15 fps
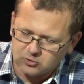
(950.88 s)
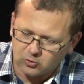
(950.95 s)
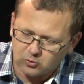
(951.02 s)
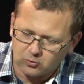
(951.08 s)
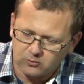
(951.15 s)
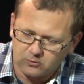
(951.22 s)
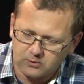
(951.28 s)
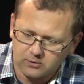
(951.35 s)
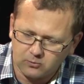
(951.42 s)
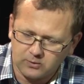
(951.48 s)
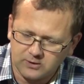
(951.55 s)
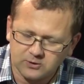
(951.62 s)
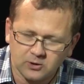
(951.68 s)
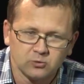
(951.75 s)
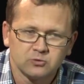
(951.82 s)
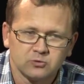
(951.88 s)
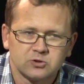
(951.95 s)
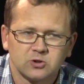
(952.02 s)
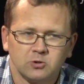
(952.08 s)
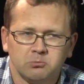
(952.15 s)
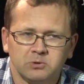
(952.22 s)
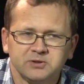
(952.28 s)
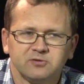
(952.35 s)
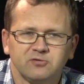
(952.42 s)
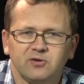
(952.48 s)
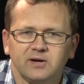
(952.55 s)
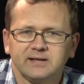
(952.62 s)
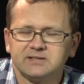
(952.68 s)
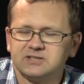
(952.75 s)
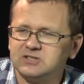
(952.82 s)
So we don't
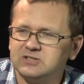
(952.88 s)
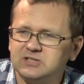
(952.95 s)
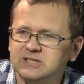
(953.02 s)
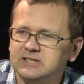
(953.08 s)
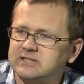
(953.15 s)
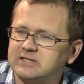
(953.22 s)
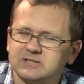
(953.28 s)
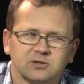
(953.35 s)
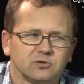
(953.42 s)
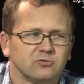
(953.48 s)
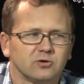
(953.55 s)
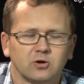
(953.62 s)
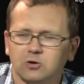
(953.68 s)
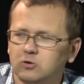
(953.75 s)
modify the genes of a